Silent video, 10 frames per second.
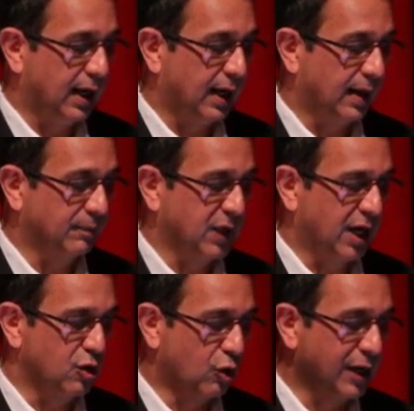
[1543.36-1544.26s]
There
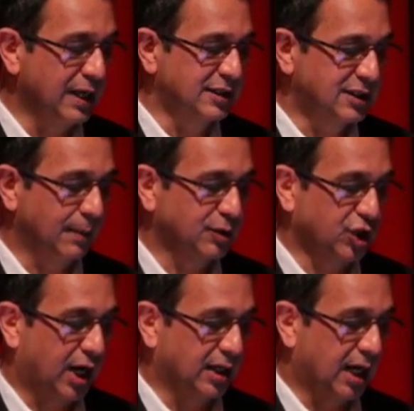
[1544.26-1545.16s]
are no really
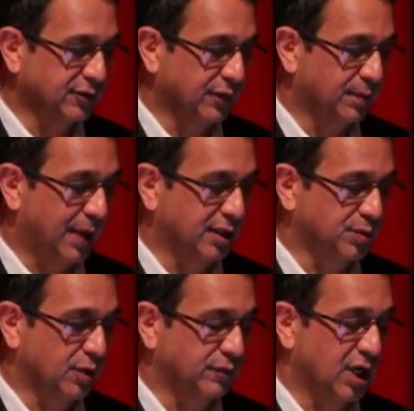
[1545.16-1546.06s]
established guidelines for the
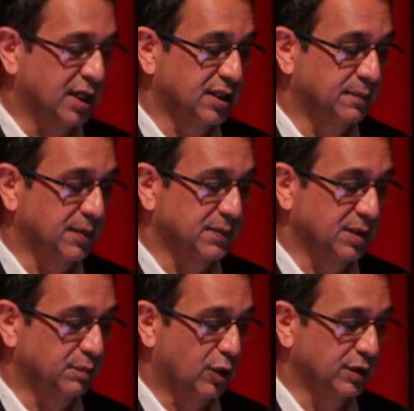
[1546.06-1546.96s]
management of GI symptoms
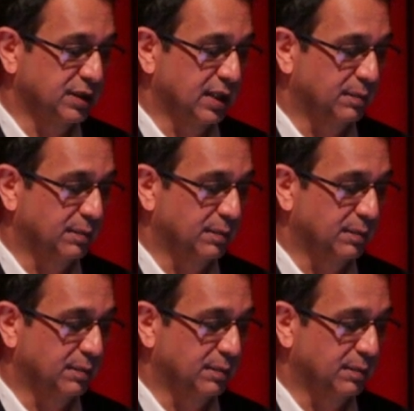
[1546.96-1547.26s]
in POTS,